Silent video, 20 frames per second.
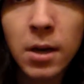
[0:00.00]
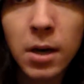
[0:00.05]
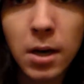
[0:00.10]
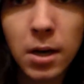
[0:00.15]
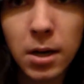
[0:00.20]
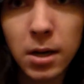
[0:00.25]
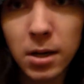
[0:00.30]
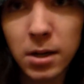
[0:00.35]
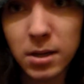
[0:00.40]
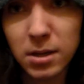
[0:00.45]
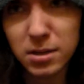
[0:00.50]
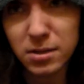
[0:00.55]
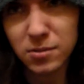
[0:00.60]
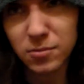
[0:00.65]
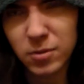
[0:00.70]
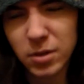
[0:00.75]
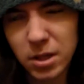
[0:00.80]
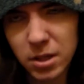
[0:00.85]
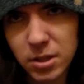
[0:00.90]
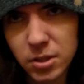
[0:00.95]

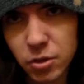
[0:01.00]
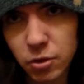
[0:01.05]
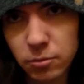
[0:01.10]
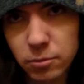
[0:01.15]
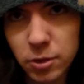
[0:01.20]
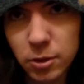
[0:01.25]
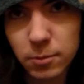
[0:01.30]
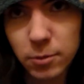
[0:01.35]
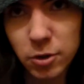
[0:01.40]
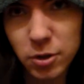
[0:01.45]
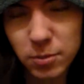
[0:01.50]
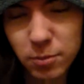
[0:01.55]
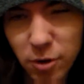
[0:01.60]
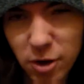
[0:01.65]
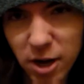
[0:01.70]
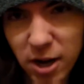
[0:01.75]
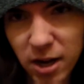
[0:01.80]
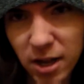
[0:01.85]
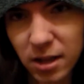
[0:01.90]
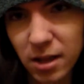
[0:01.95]
one of the stormtroopers,
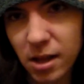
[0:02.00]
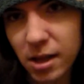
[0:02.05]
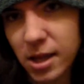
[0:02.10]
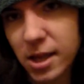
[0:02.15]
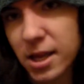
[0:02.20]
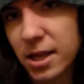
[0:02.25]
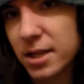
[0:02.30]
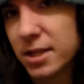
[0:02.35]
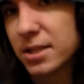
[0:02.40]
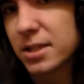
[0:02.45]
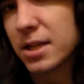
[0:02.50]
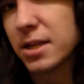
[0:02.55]
pretending like he is,